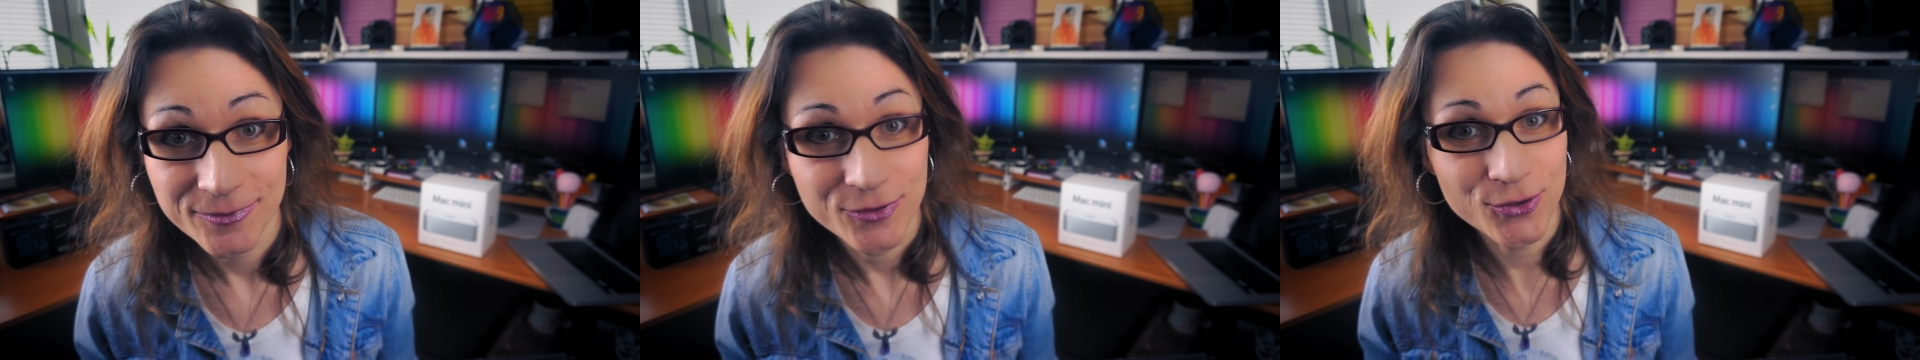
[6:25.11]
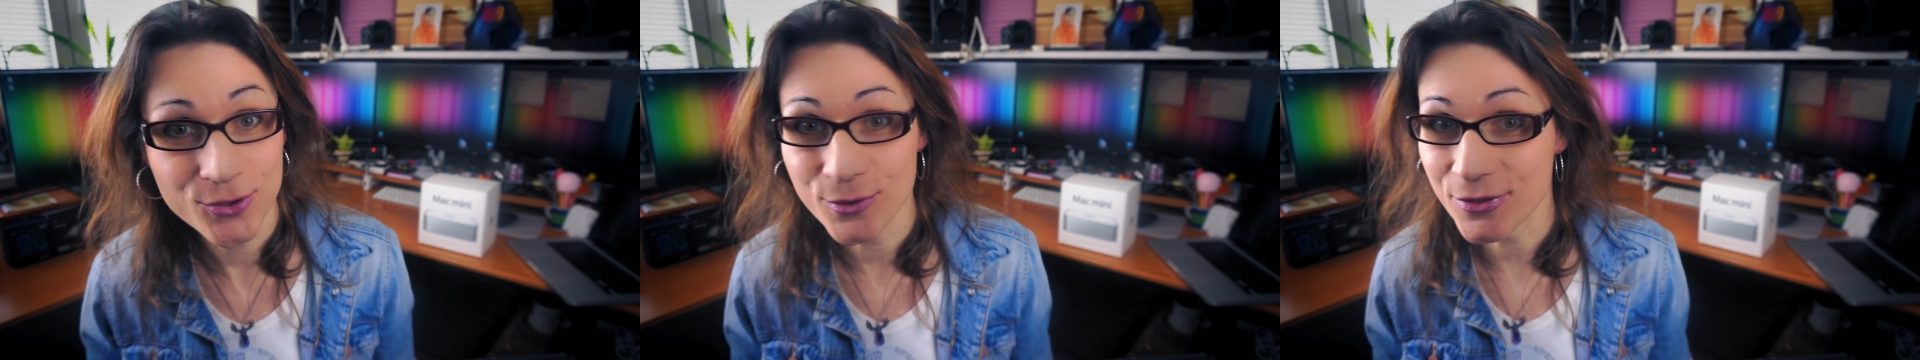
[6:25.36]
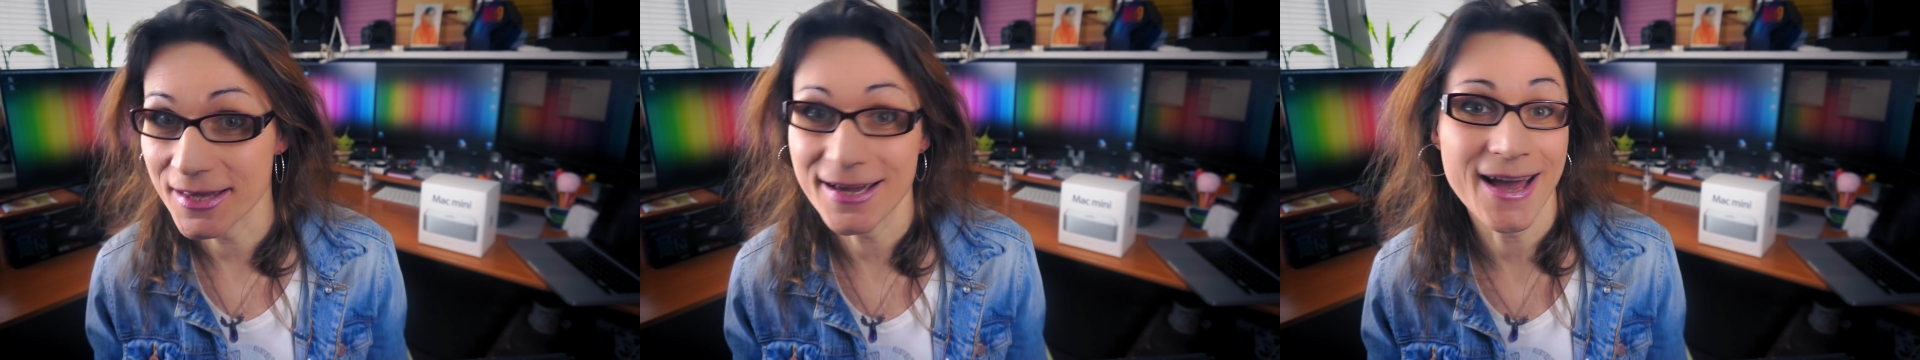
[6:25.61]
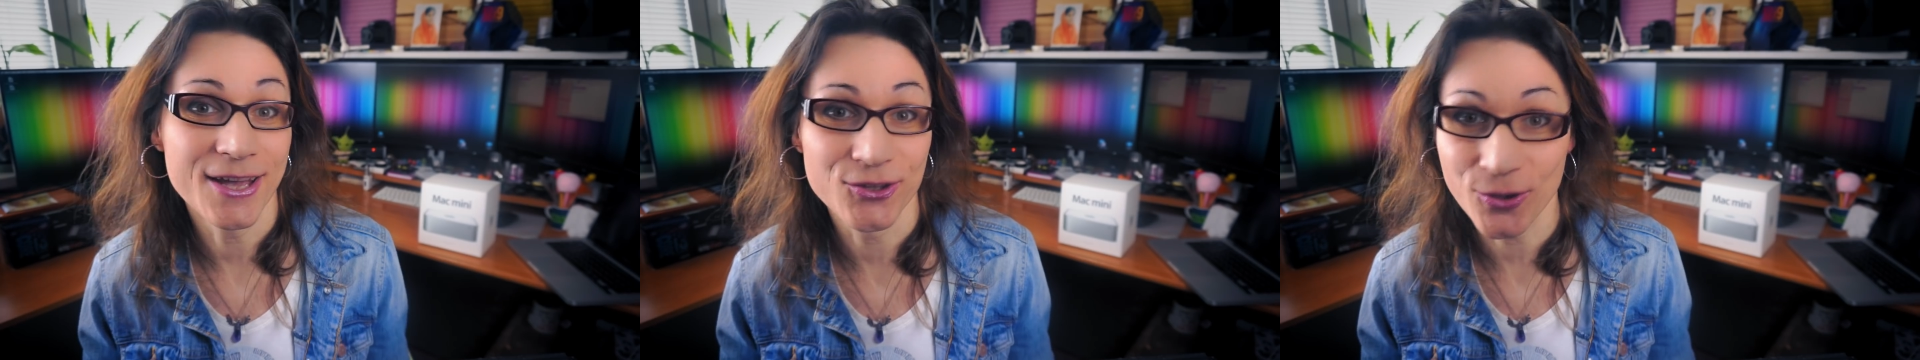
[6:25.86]
Do you think
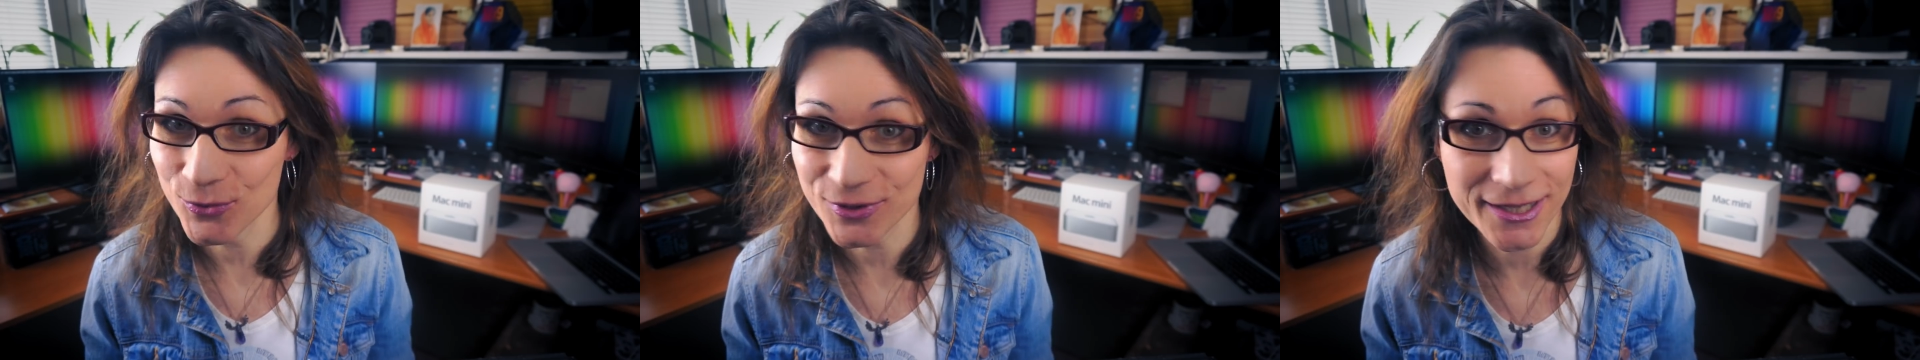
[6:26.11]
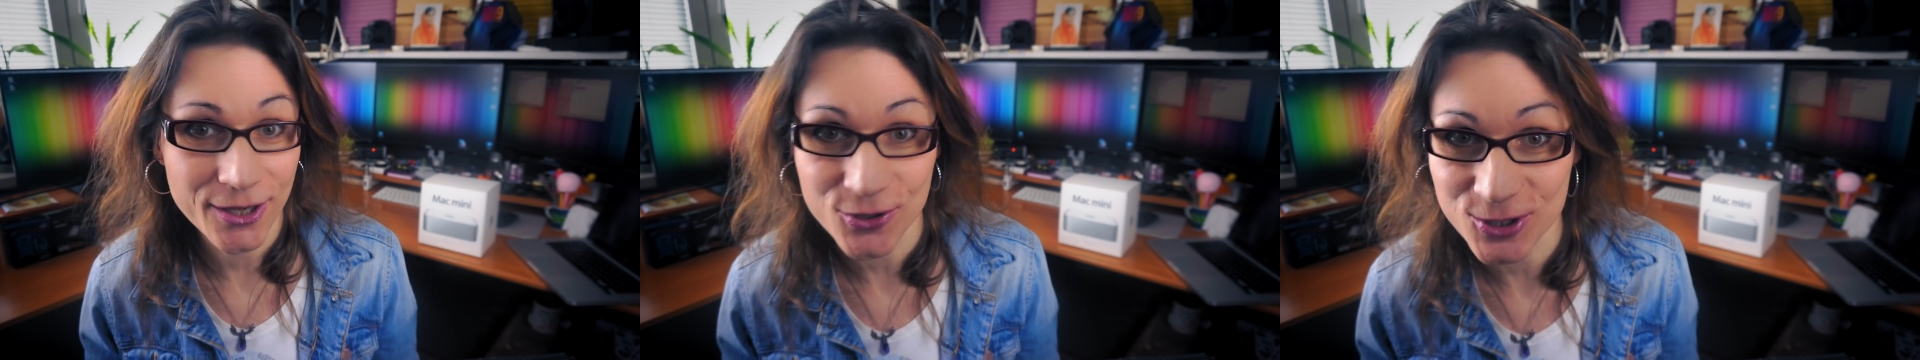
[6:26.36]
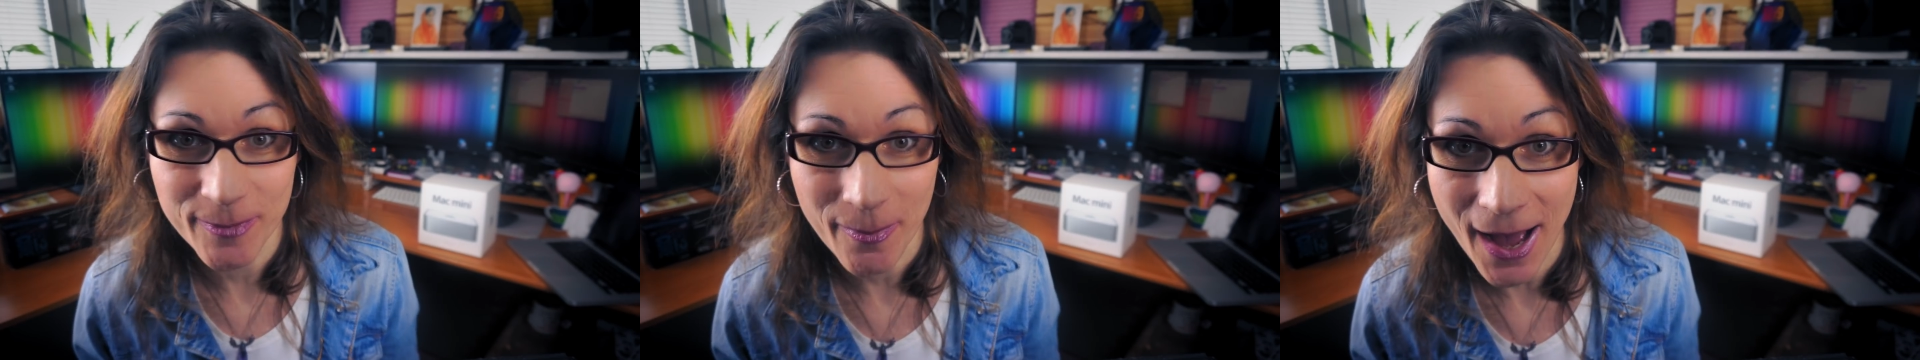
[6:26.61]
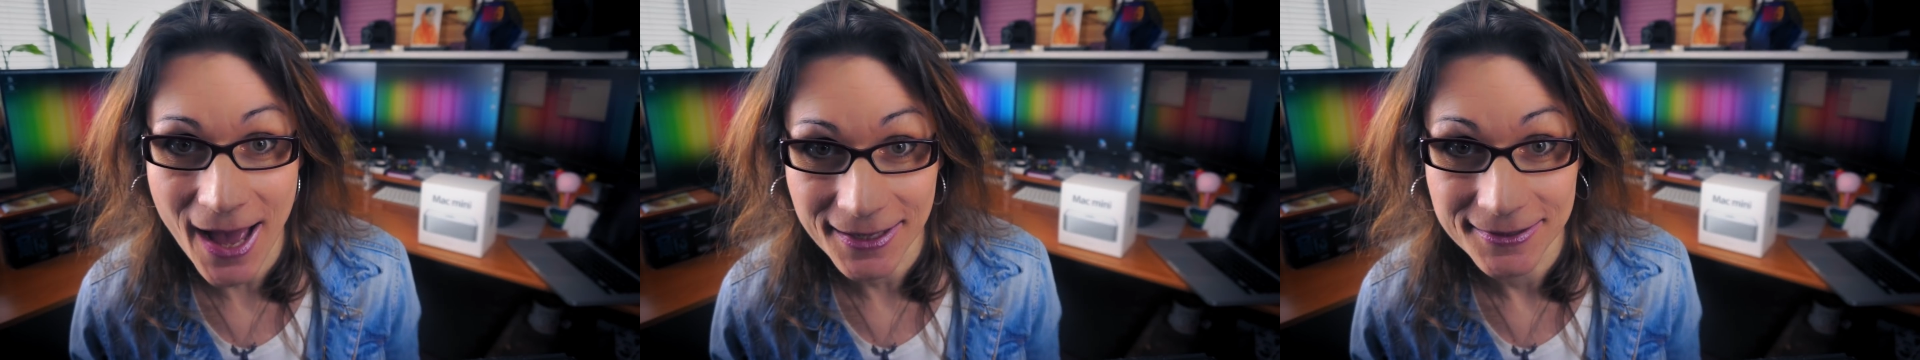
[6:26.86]
I totally lost my
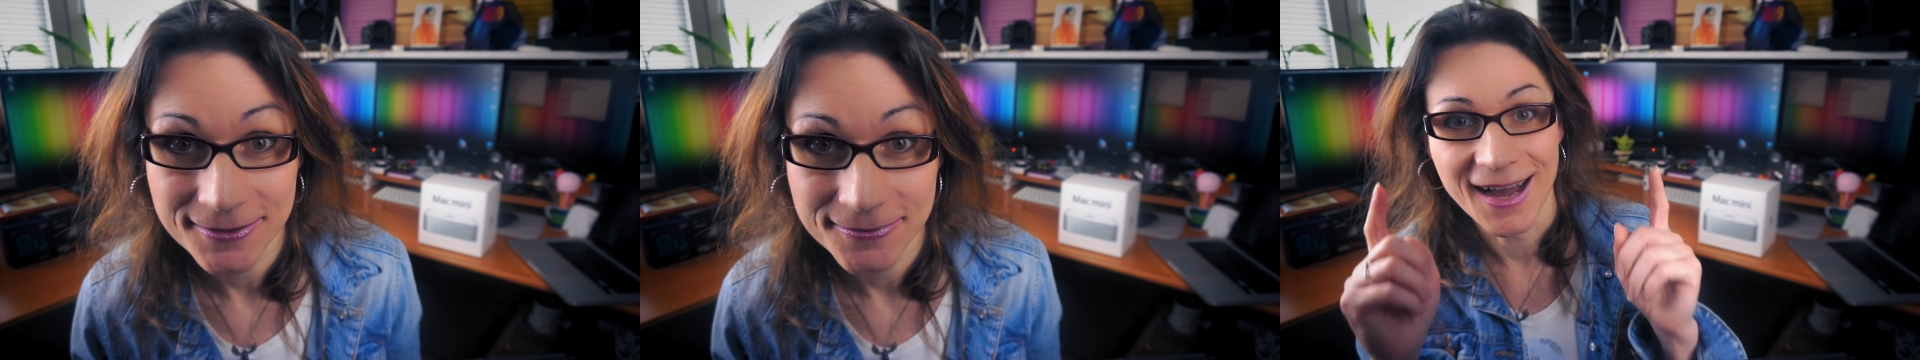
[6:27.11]
mind?